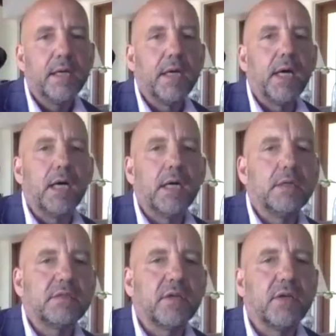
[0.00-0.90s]

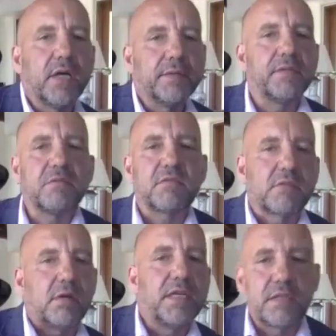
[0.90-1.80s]
So I
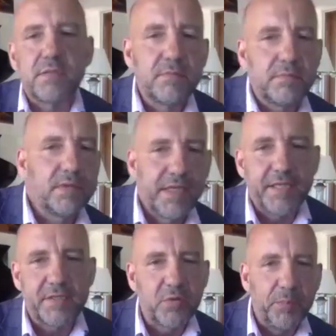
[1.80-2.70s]
tried to get
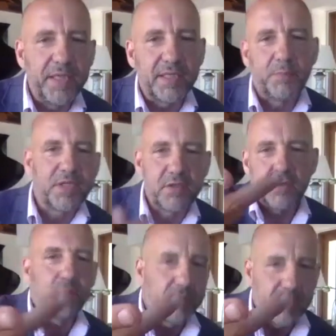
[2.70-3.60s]
it to milk, but not
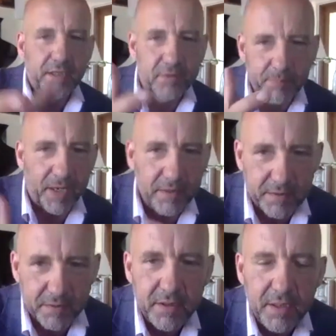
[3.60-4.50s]
to kill the
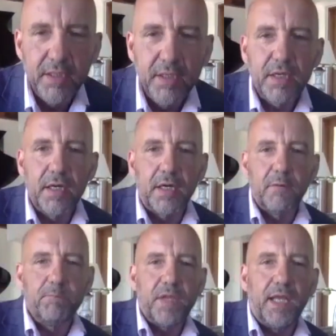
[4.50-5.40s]
baritone.
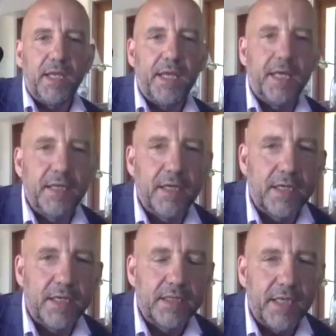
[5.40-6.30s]

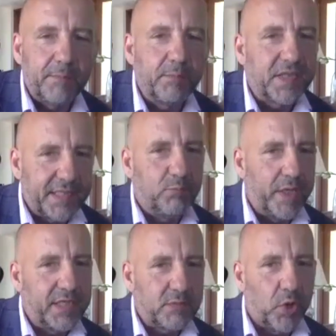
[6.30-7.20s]
But when
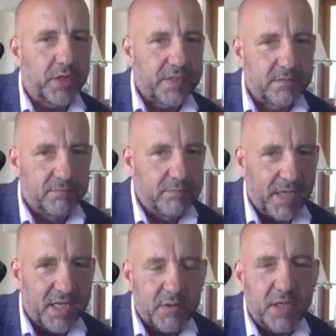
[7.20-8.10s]
it worked,
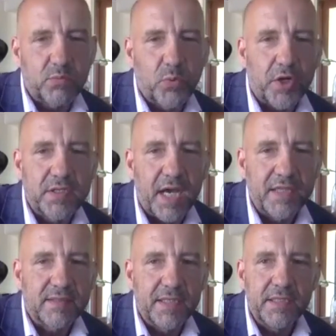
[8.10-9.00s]
it worked
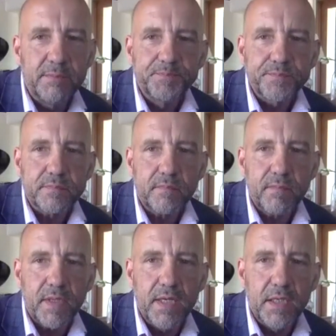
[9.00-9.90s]
nicely.
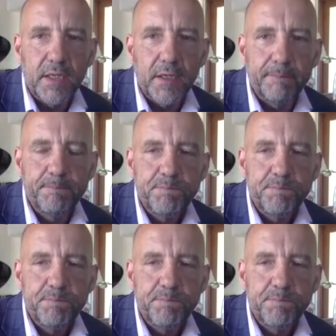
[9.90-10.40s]
The